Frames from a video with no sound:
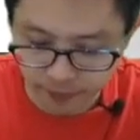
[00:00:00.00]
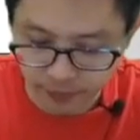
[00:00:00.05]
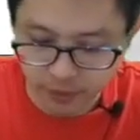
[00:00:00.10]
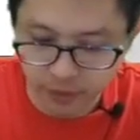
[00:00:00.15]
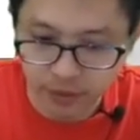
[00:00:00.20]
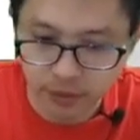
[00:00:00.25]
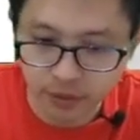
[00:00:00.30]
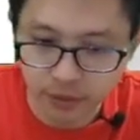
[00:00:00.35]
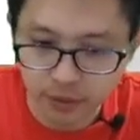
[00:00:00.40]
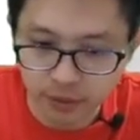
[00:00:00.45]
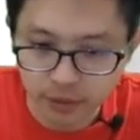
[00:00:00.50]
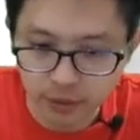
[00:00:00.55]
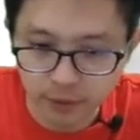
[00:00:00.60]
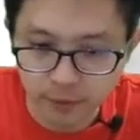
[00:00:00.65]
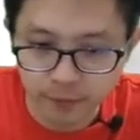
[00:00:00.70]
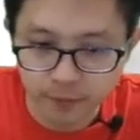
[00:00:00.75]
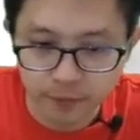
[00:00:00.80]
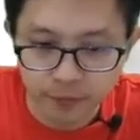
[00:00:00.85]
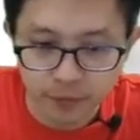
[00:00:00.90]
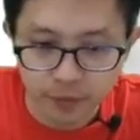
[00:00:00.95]

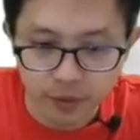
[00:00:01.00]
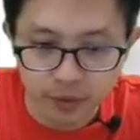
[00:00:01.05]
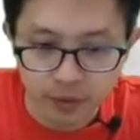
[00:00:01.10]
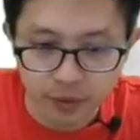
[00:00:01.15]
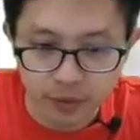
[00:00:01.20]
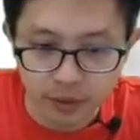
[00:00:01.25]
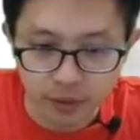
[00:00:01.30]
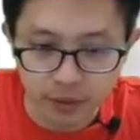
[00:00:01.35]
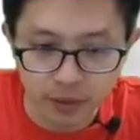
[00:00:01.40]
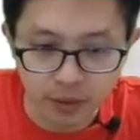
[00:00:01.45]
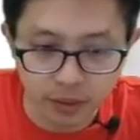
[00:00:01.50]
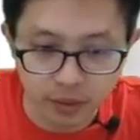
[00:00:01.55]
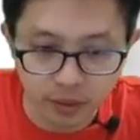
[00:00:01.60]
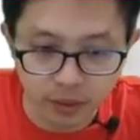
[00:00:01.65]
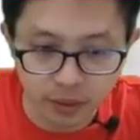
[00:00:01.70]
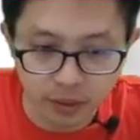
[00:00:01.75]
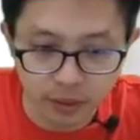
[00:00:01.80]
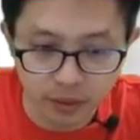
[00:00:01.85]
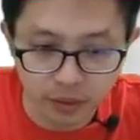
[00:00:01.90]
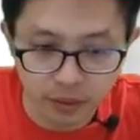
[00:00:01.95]
here
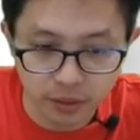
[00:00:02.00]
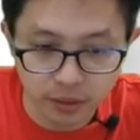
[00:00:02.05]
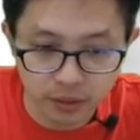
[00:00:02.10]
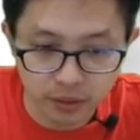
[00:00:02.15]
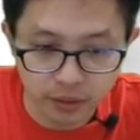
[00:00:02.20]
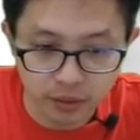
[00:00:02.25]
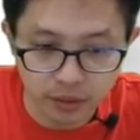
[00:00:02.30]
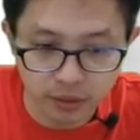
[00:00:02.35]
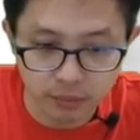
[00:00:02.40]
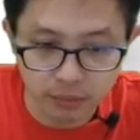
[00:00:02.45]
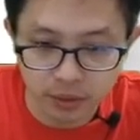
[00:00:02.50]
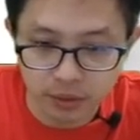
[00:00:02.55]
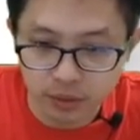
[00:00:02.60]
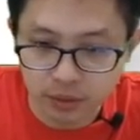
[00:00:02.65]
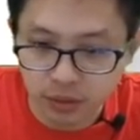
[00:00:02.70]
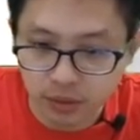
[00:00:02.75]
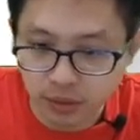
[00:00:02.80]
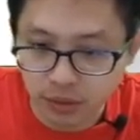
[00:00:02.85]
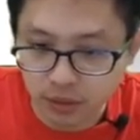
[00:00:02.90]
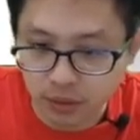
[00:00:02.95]
uh, here he
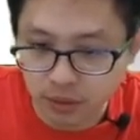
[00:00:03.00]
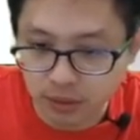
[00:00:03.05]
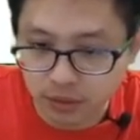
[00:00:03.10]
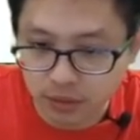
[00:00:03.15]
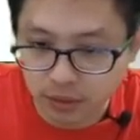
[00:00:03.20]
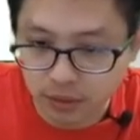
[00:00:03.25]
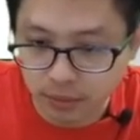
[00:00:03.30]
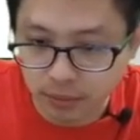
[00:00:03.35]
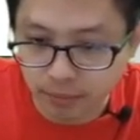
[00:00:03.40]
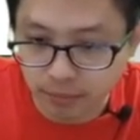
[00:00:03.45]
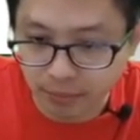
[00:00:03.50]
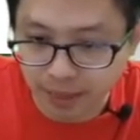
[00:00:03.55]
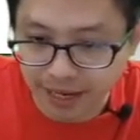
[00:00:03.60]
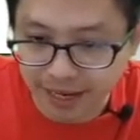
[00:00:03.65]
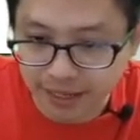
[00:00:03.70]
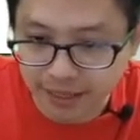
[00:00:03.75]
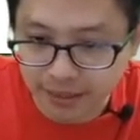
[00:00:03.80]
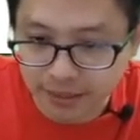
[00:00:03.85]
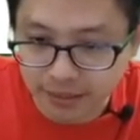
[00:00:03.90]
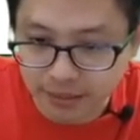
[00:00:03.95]
mentioned is a
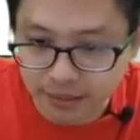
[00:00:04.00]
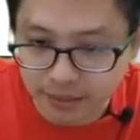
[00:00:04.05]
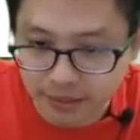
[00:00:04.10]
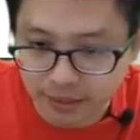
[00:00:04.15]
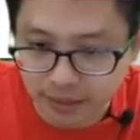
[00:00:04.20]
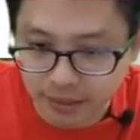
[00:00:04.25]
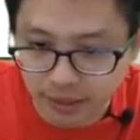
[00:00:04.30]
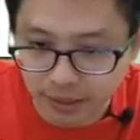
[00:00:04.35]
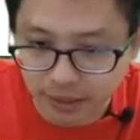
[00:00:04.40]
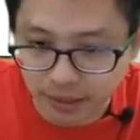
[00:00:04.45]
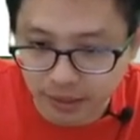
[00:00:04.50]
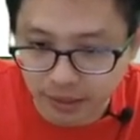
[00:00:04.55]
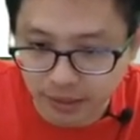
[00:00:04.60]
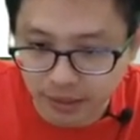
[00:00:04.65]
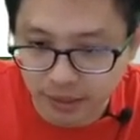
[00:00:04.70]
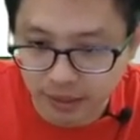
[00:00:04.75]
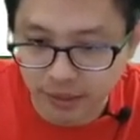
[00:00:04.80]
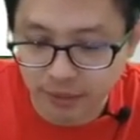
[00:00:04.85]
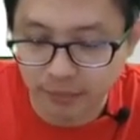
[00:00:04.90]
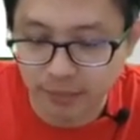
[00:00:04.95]
minus
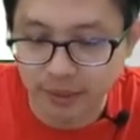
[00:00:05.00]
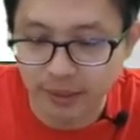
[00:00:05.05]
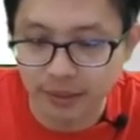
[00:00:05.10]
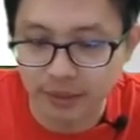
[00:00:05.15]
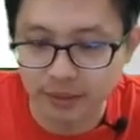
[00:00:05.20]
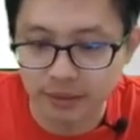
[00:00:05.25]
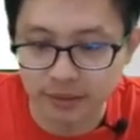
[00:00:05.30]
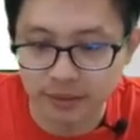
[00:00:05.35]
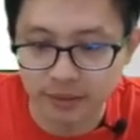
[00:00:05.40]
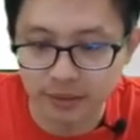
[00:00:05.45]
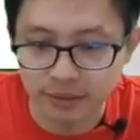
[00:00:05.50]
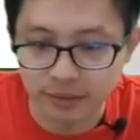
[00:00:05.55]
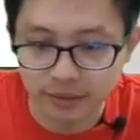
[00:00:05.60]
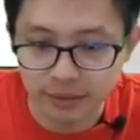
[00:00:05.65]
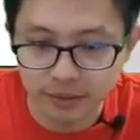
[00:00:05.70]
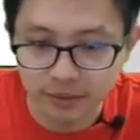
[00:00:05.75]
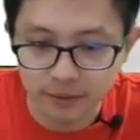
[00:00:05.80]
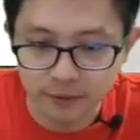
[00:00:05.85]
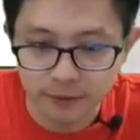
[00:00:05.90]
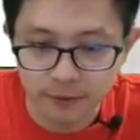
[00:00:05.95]
uh, minus yeah